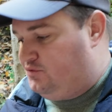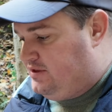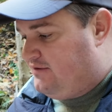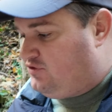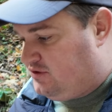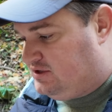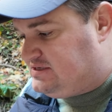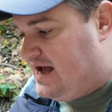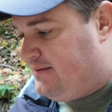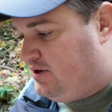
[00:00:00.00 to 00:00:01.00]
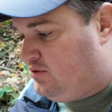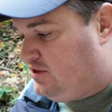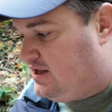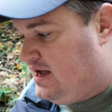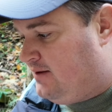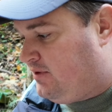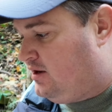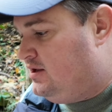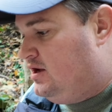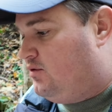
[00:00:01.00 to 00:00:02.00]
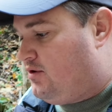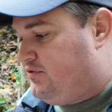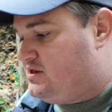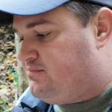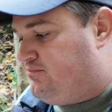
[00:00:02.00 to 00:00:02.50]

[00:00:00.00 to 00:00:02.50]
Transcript: with everything that's happening with the camera. Well, this,